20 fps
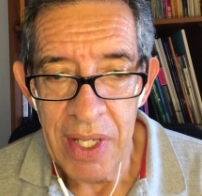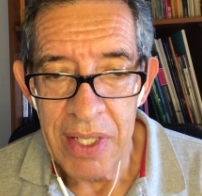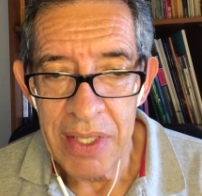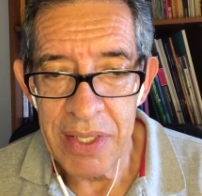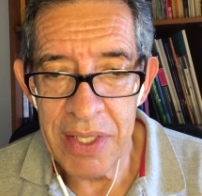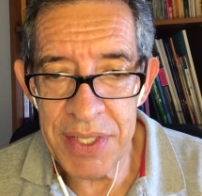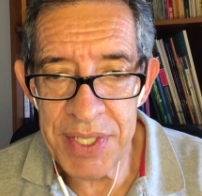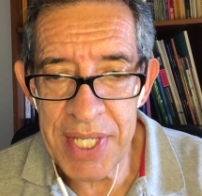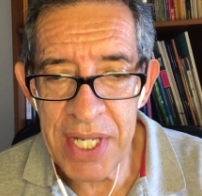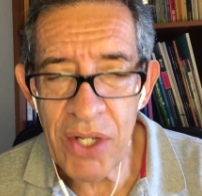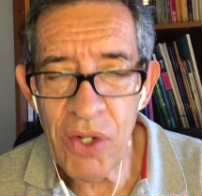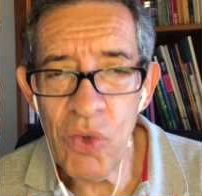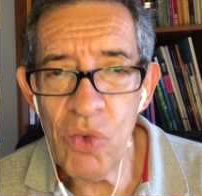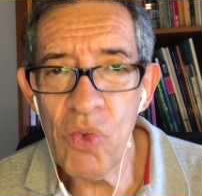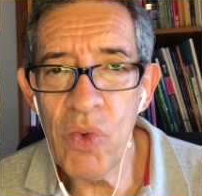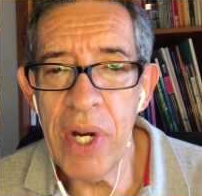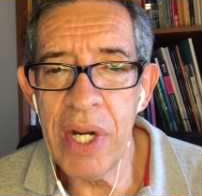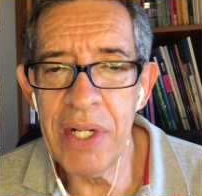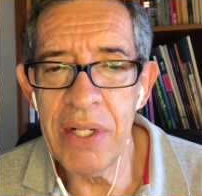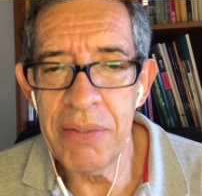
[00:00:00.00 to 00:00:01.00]
The second
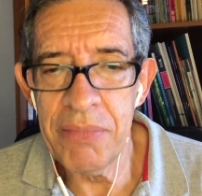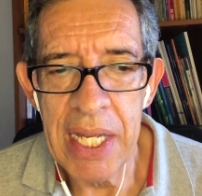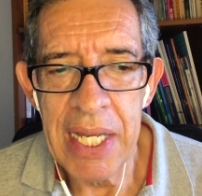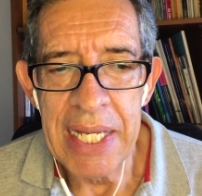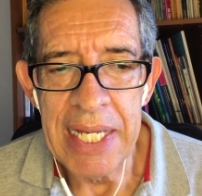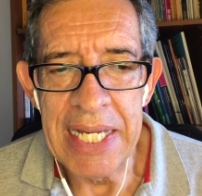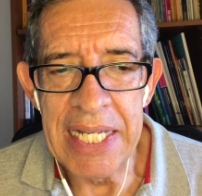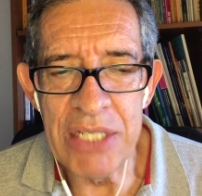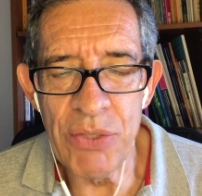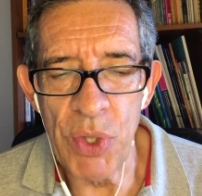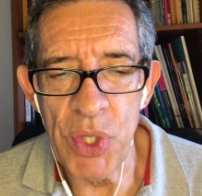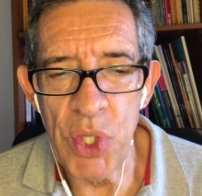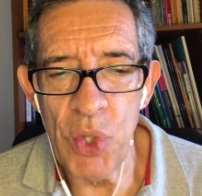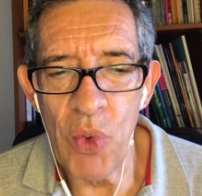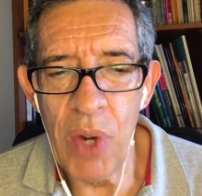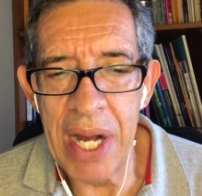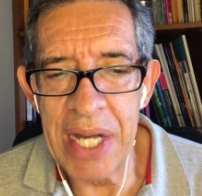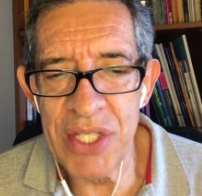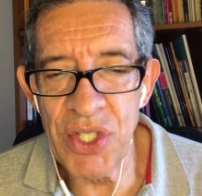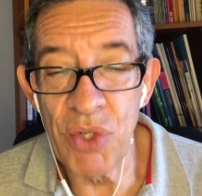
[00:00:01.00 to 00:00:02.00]
one is when you
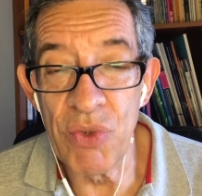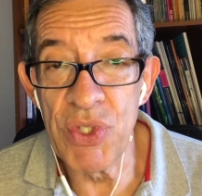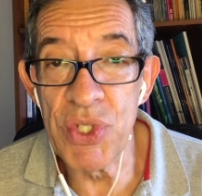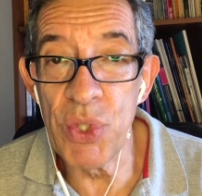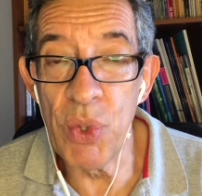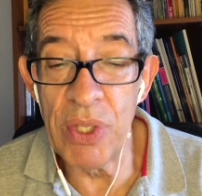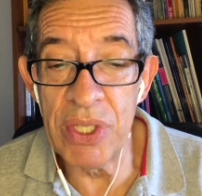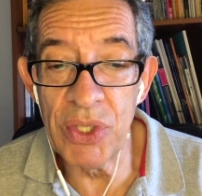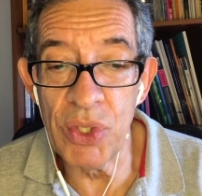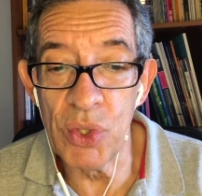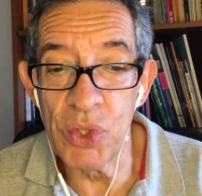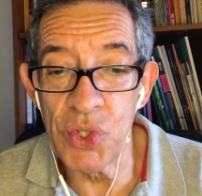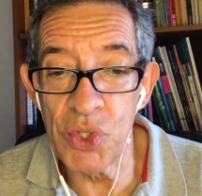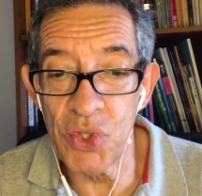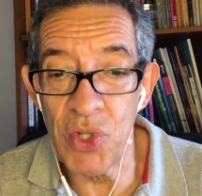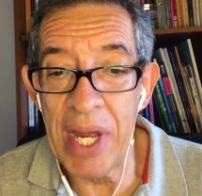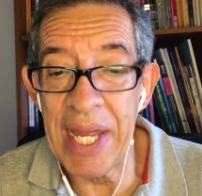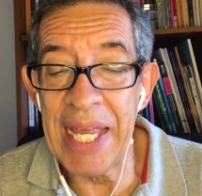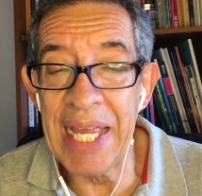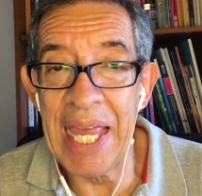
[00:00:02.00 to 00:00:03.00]
ask your students to
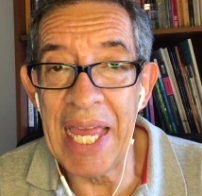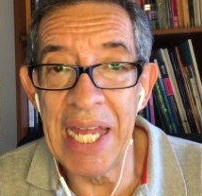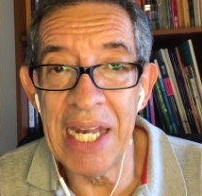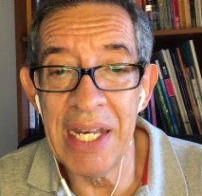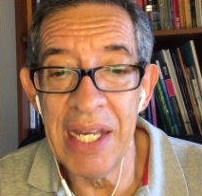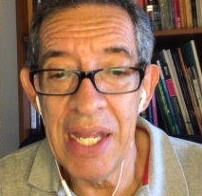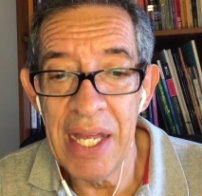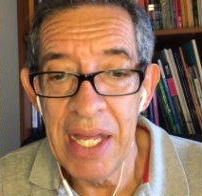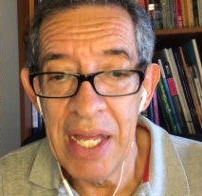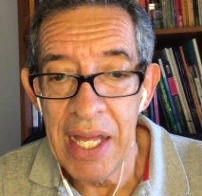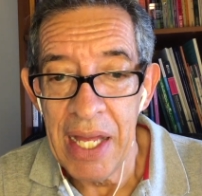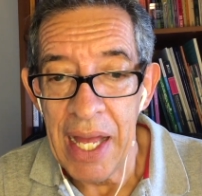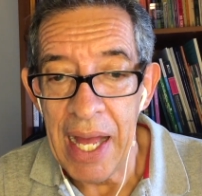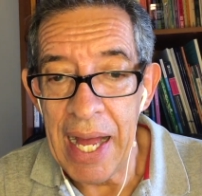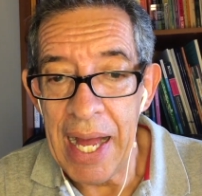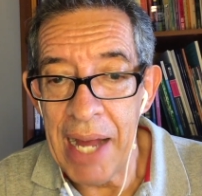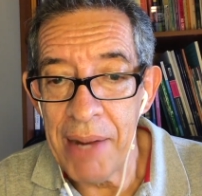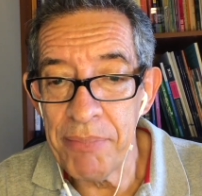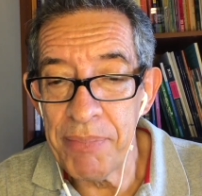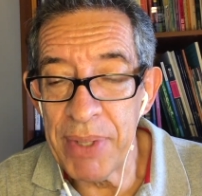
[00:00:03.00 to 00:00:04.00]
try again,
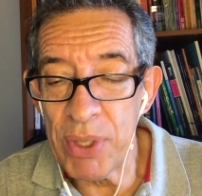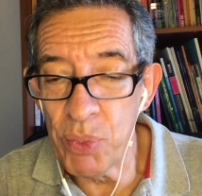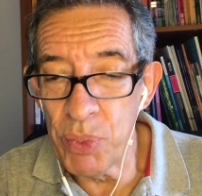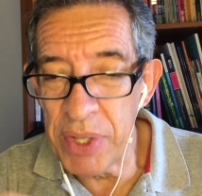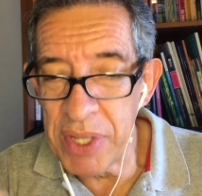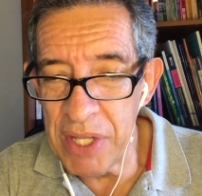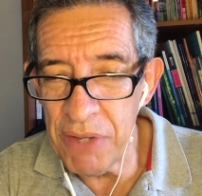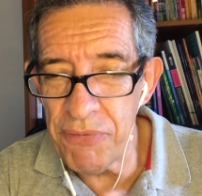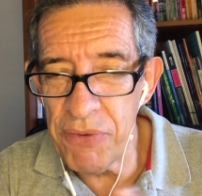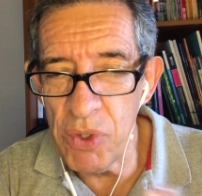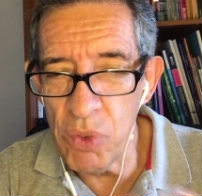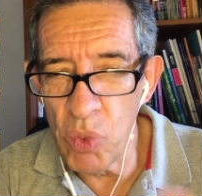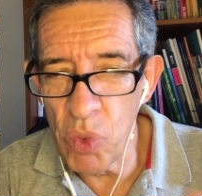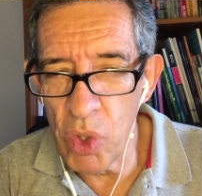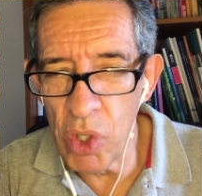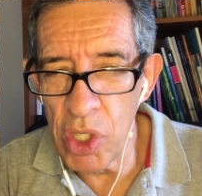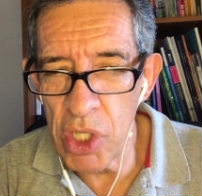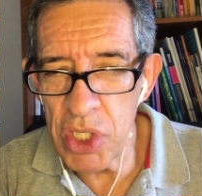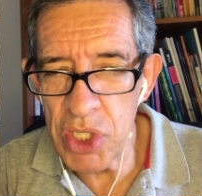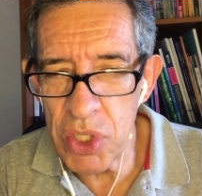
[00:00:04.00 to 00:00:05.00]
but with different
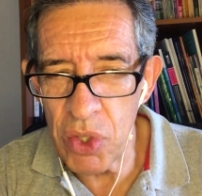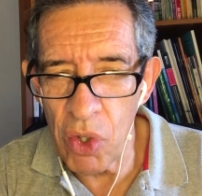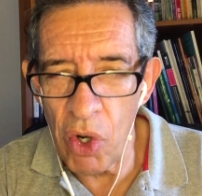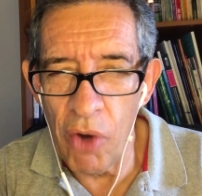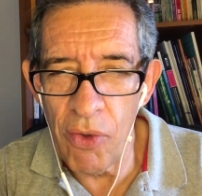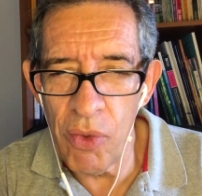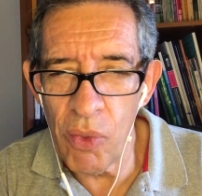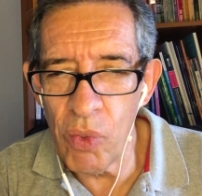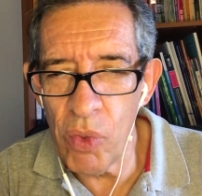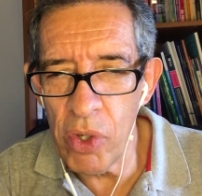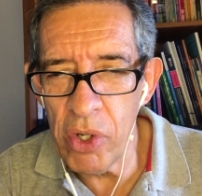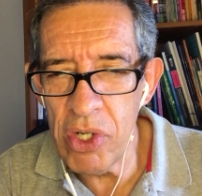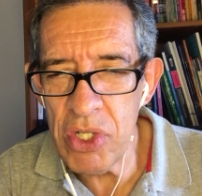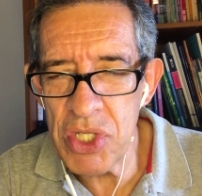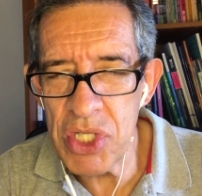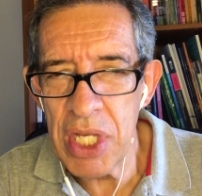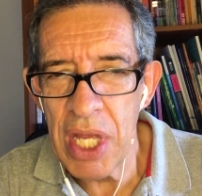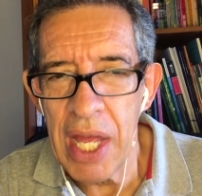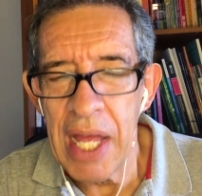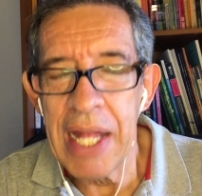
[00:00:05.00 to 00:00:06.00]
words or other
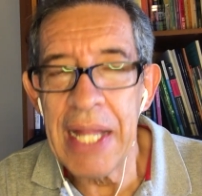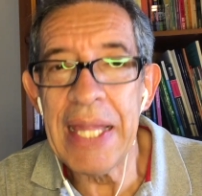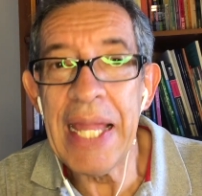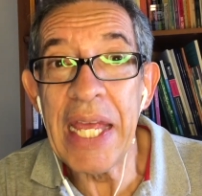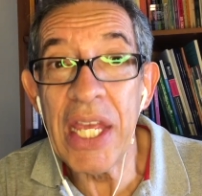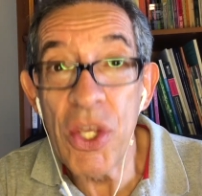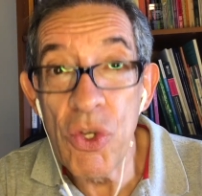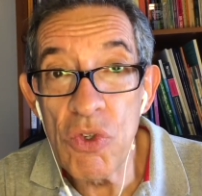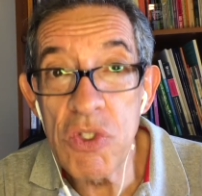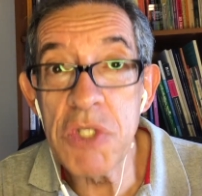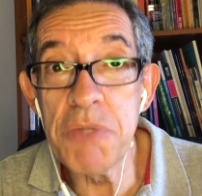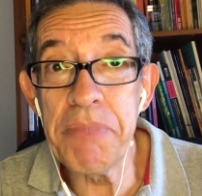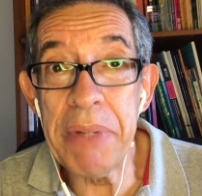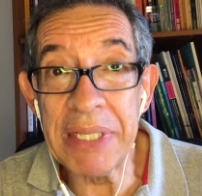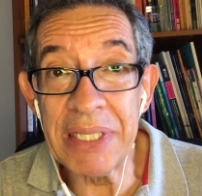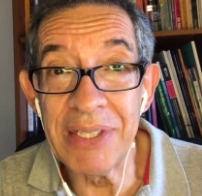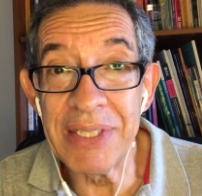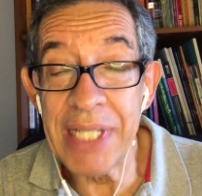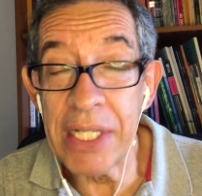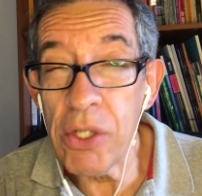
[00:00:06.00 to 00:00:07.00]
words, like you expect.
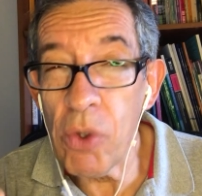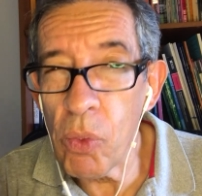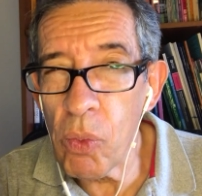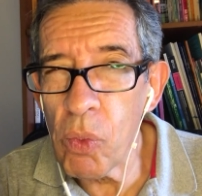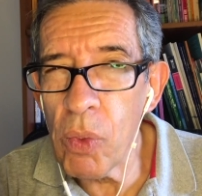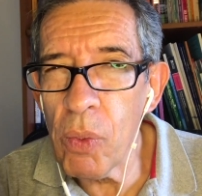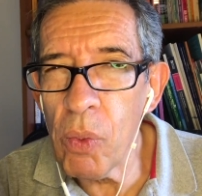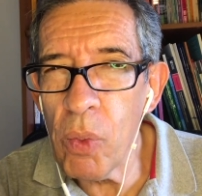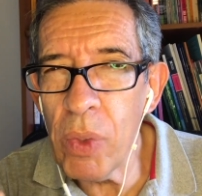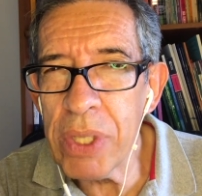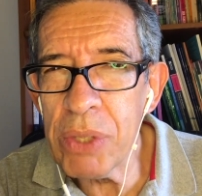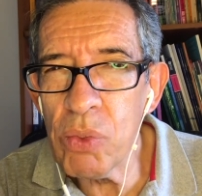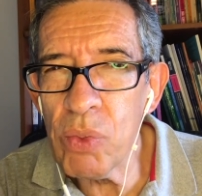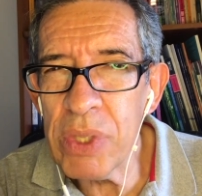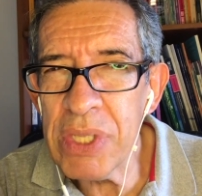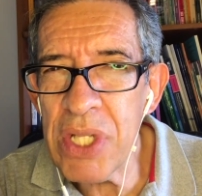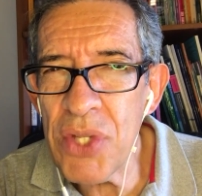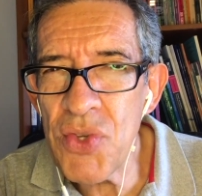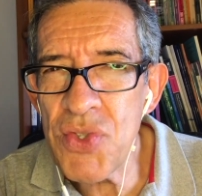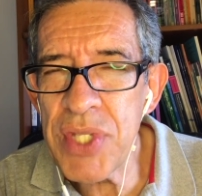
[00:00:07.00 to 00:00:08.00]
You say, no, what
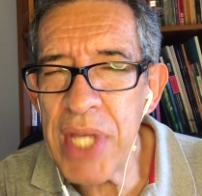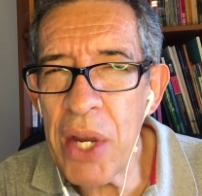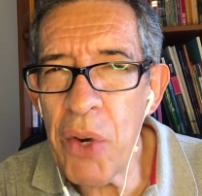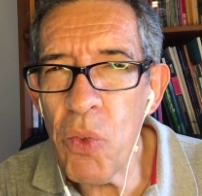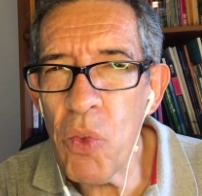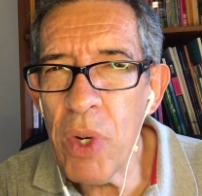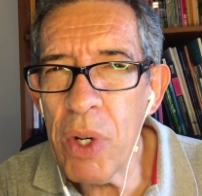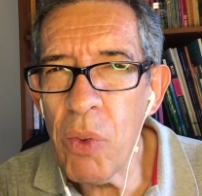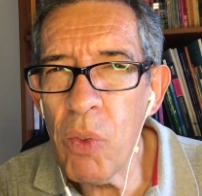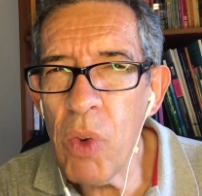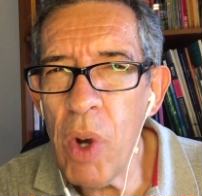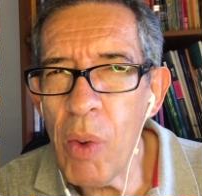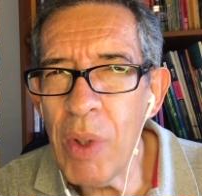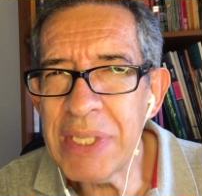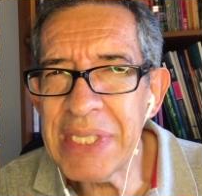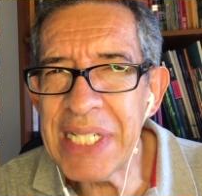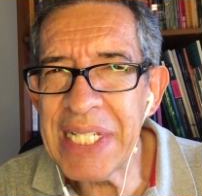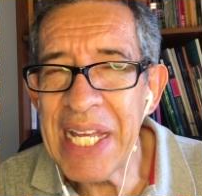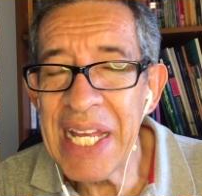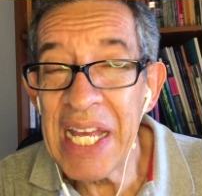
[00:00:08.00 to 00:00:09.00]
did you say? What was
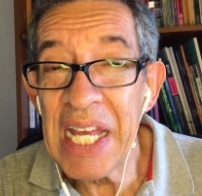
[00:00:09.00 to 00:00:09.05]
it?